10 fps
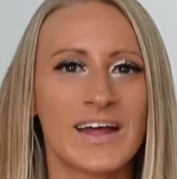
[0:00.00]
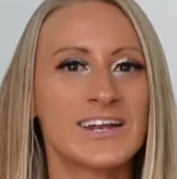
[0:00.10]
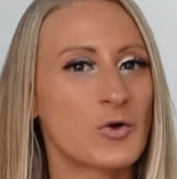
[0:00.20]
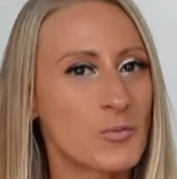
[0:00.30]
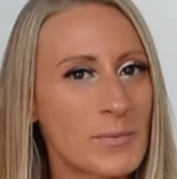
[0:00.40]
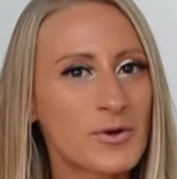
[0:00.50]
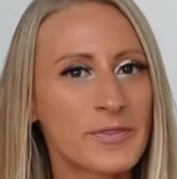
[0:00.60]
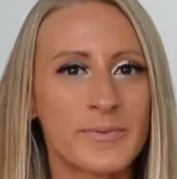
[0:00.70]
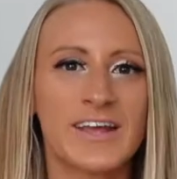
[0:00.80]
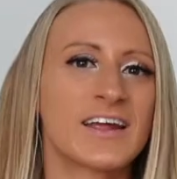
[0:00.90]
Now remember at
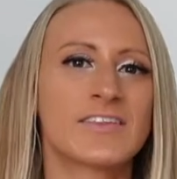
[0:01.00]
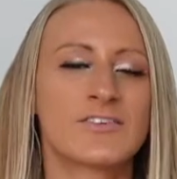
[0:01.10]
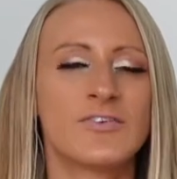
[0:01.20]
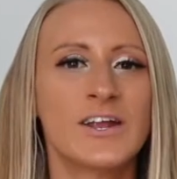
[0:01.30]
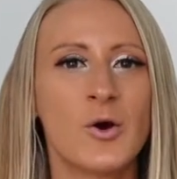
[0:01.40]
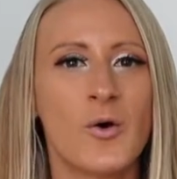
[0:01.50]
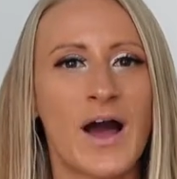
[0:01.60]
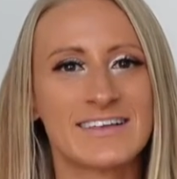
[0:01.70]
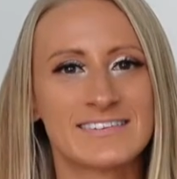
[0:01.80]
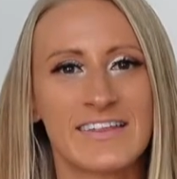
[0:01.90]
the beginning of this video,
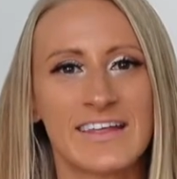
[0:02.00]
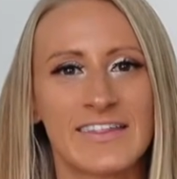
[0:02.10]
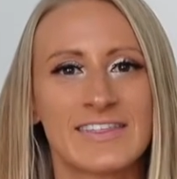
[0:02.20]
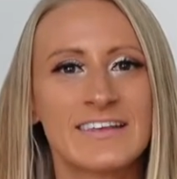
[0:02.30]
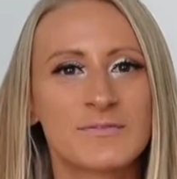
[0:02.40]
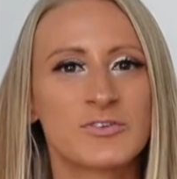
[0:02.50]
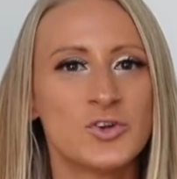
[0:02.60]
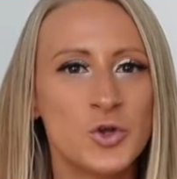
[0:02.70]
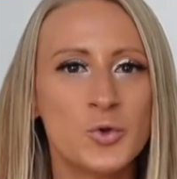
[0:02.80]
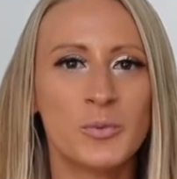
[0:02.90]
I said that this
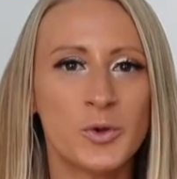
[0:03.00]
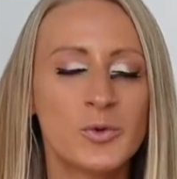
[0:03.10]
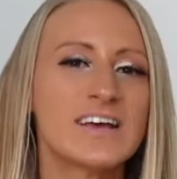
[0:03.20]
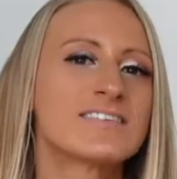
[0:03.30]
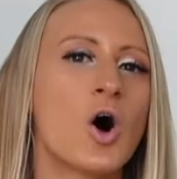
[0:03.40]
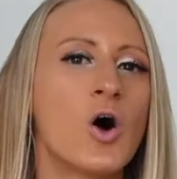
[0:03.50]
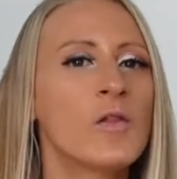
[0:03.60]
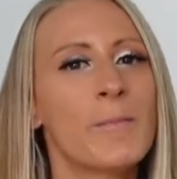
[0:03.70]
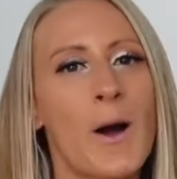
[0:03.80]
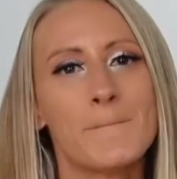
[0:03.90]
new moon is
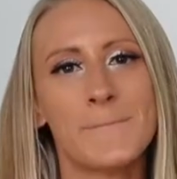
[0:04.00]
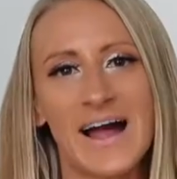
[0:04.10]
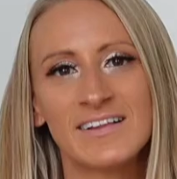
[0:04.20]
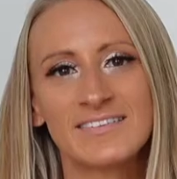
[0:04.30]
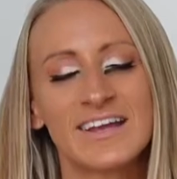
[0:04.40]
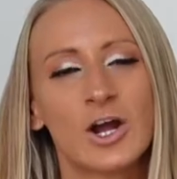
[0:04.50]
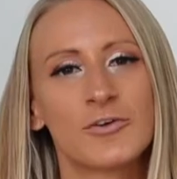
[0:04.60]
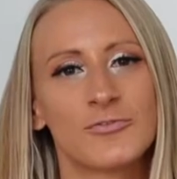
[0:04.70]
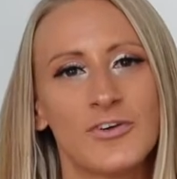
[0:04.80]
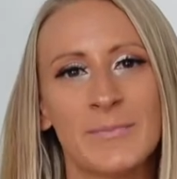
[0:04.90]
all about balancing our
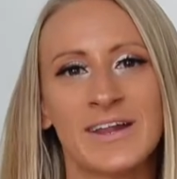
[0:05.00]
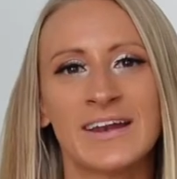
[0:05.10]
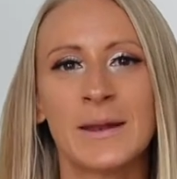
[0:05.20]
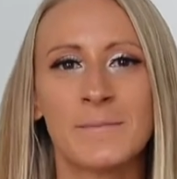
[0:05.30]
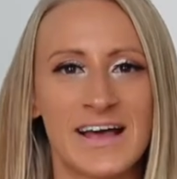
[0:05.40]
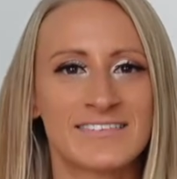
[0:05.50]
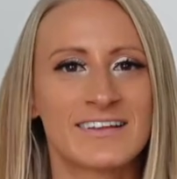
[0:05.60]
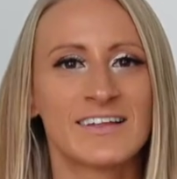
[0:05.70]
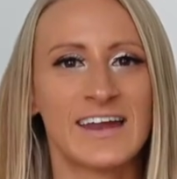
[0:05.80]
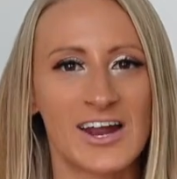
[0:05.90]
feminine and
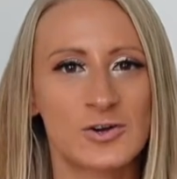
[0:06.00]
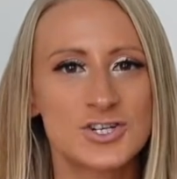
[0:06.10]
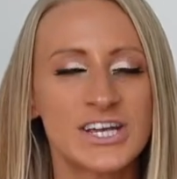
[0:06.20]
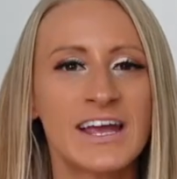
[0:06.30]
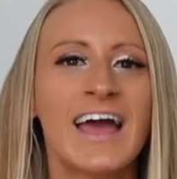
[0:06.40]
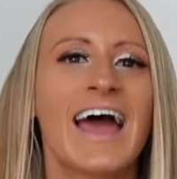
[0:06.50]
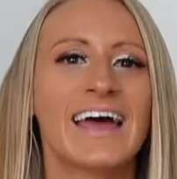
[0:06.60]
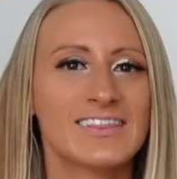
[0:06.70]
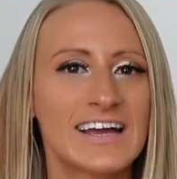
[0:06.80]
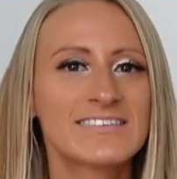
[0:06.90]
masculine energy,
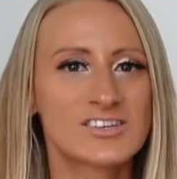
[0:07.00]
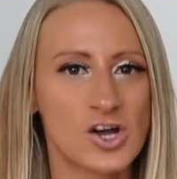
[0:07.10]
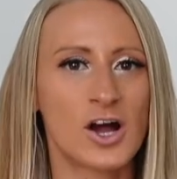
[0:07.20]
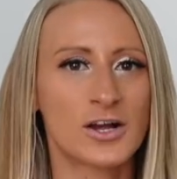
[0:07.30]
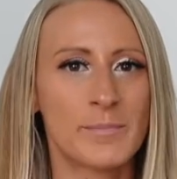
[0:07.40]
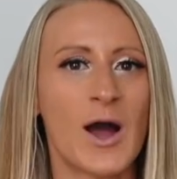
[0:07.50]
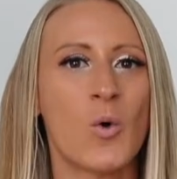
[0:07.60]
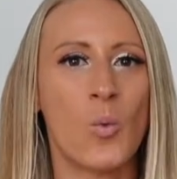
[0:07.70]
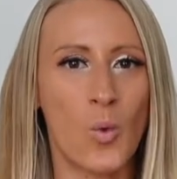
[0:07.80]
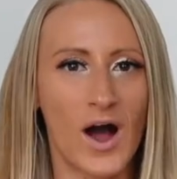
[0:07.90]
and let's talk
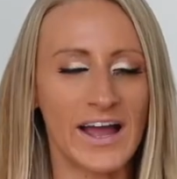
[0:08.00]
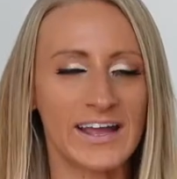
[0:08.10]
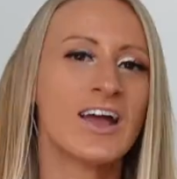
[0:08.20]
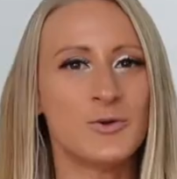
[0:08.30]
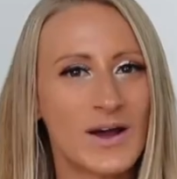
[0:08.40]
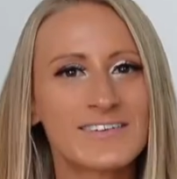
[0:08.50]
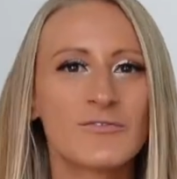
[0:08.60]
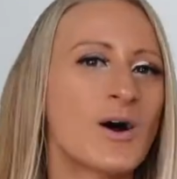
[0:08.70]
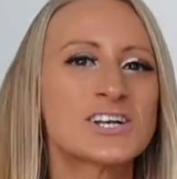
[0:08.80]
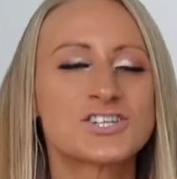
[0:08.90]
about why. If you guys
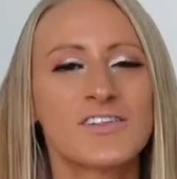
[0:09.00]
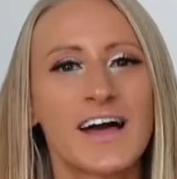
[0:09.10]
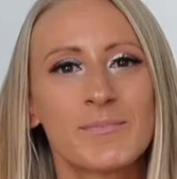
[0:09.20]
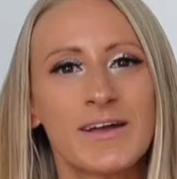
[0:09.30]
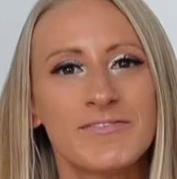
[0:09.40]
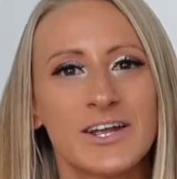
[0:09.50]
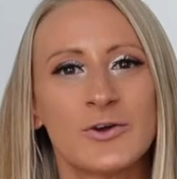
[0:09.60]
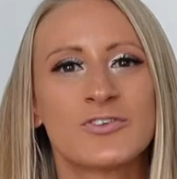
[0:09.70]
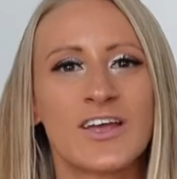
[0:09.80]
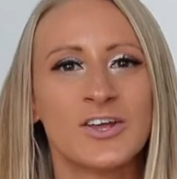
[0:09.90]
have watched a lot of my
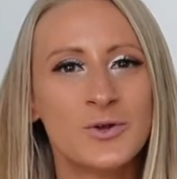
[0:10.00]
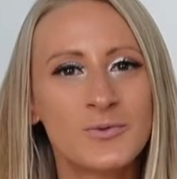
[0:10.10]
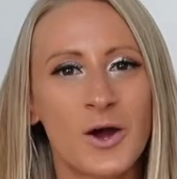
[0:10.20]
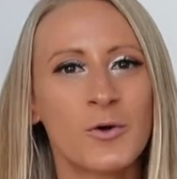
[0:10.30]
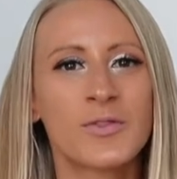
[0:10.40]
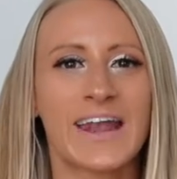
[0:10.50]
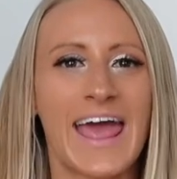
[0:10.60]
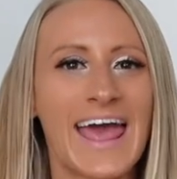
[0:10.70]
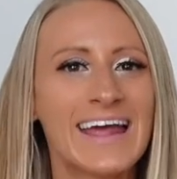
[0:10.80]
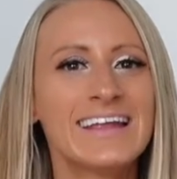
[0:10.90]
videos, you know
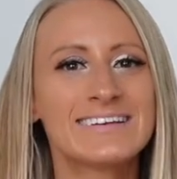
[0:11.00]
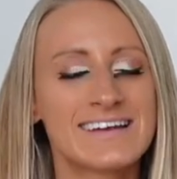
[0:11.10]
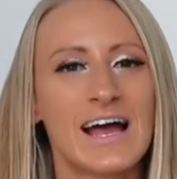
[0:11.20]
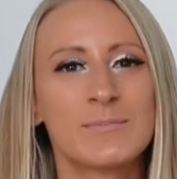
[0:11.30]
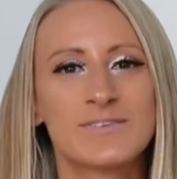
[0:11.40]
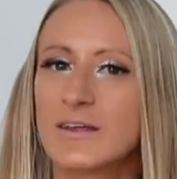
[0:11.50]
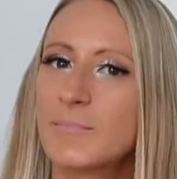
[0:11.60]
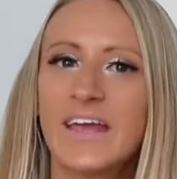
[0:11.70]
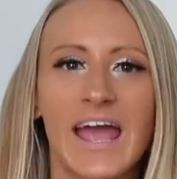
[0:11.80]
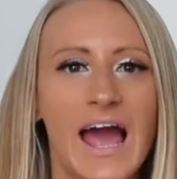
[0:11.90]
that anytime
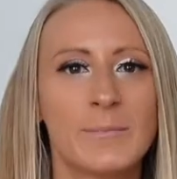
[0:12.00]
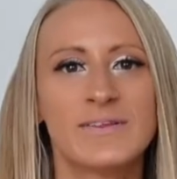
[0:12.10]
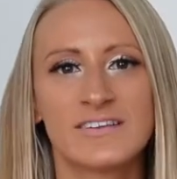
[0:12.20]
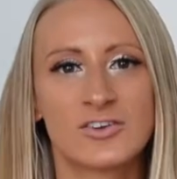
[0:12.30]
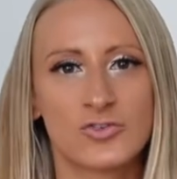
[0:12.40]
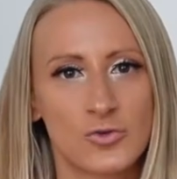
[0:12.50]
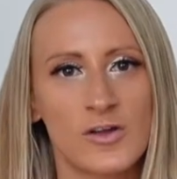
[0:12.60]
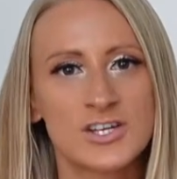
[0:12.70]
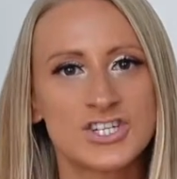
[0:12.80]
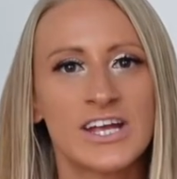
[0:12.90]
something happens in
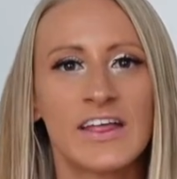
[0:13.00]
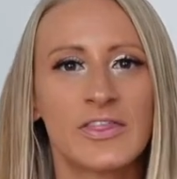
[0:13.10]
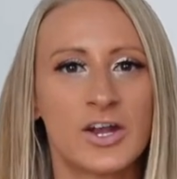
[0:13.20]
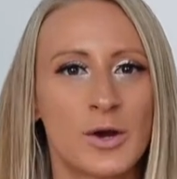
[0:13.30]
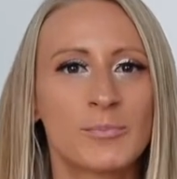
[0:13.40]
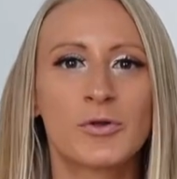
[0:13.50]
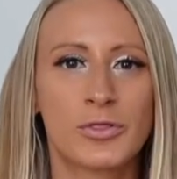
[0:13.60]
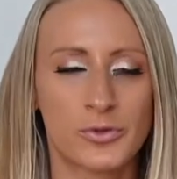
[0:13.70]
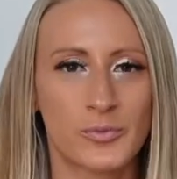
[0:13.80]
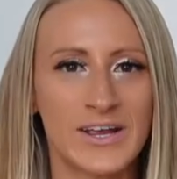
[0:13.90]
astrology in the number
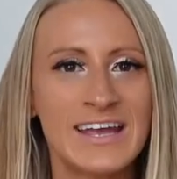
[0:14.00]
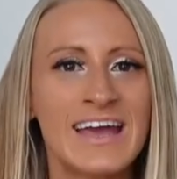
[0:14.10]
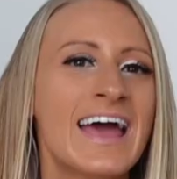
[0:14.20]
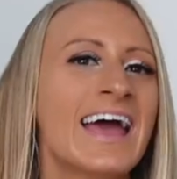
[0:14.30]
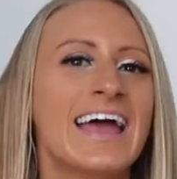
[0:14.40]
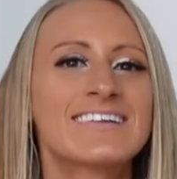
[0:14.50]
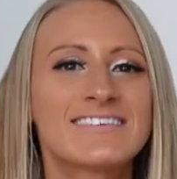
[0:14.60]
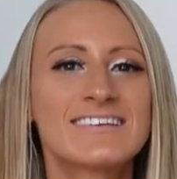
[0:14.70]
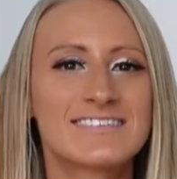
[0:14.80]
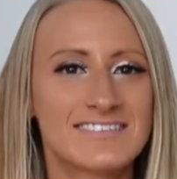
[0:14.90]
3,
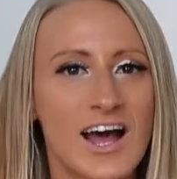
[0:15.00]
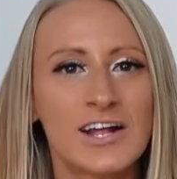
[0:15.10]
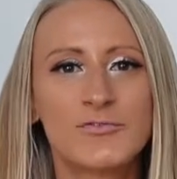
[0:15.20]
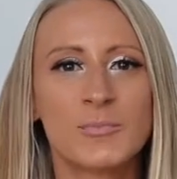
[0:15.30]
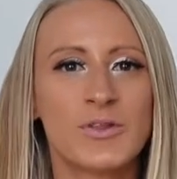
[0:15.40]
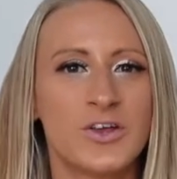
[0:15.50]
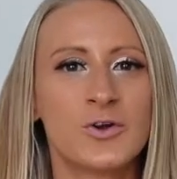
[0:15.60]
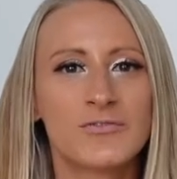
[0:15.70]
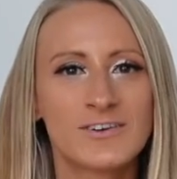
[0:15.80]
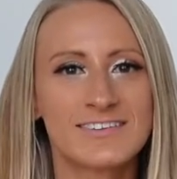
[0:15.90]
it's a sign from the
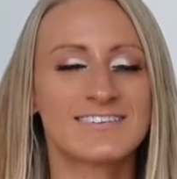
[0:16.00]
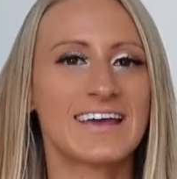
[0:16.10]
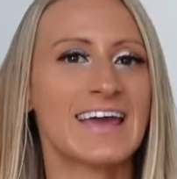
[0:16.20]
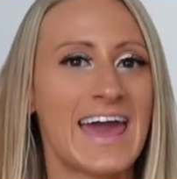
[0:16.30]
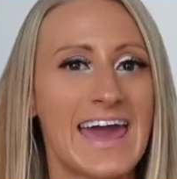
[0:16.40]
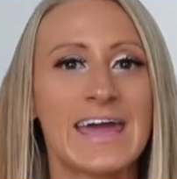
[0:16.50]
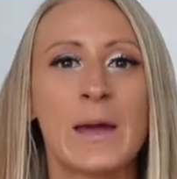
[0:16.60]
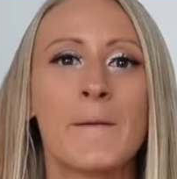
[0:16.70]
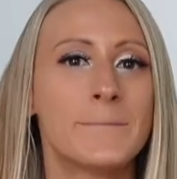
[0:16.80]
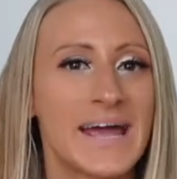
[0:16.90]
universe to say,
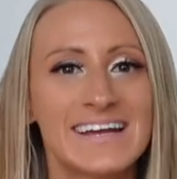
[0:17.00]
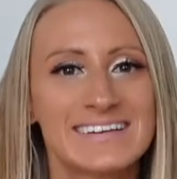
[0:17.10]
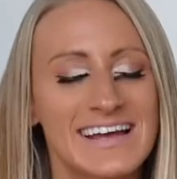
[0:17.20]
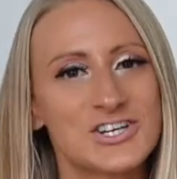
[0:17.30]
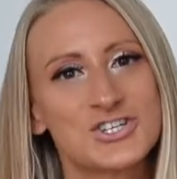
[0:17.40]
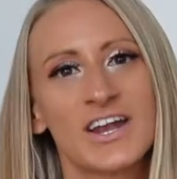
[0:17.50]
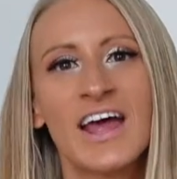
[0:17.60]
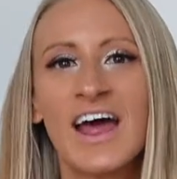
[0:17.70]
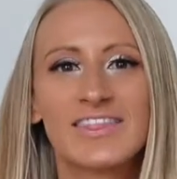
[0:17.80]
hey, pay attention.